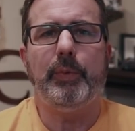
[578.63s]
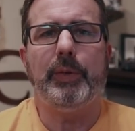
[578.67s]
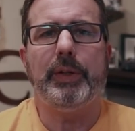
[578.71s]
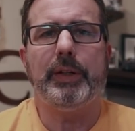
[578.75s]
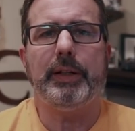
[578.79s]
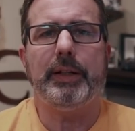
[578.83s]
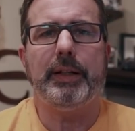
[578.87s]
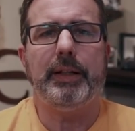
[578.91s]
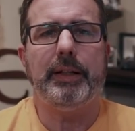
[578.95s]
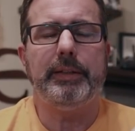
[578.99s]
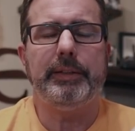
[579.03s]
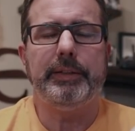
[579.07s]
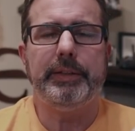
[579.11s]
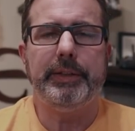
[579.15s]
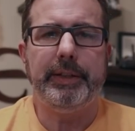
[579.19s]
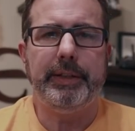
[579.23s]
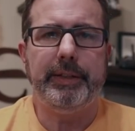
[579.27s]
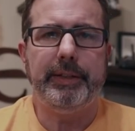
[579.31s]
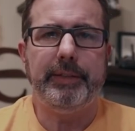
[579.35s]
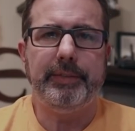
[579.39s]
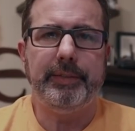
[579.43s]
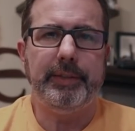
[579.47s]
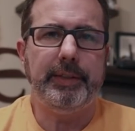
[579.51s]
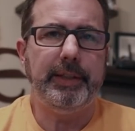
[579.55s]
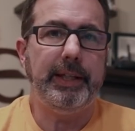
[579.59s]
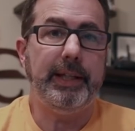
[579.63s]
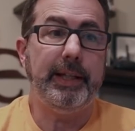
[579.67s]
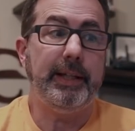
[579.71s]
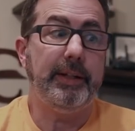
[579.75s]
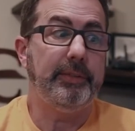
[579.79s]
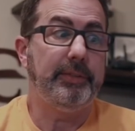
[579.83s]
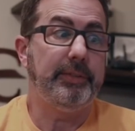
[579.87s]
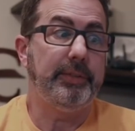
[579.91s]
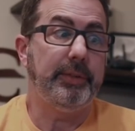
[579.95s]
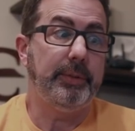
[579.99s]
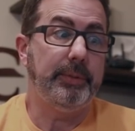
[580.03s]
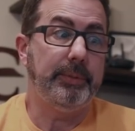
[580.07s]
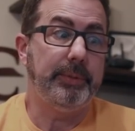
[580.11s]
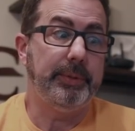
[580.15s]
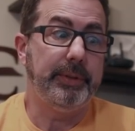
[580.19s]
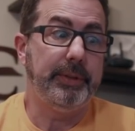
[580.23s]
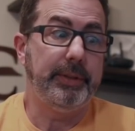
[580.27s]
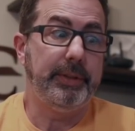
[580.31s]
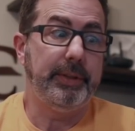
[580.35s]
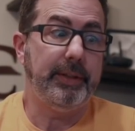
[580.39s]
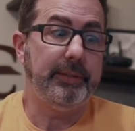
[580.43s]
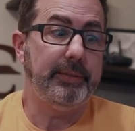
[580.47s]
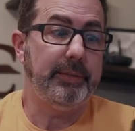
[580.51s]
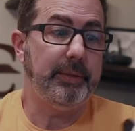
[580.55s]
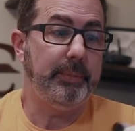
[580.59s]
what color it is anyhow, so it
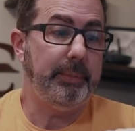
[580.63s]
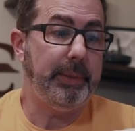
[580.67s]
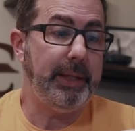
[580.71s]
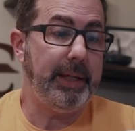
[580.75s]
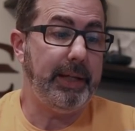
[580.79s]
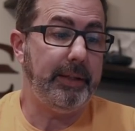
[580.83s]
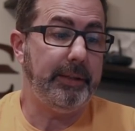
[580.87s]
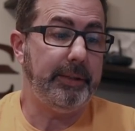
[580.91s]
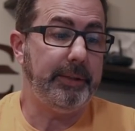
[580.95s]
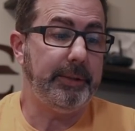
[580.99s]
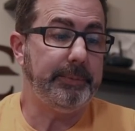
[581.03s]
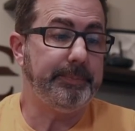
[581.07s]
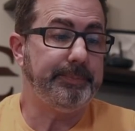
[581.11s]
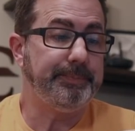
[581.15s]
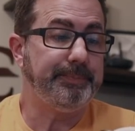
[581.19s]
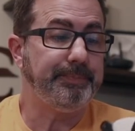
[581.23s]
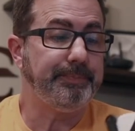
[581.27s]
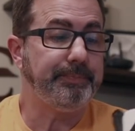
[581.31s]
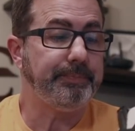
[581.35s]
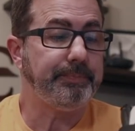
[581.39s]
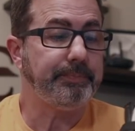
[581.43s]
really doesn't matter.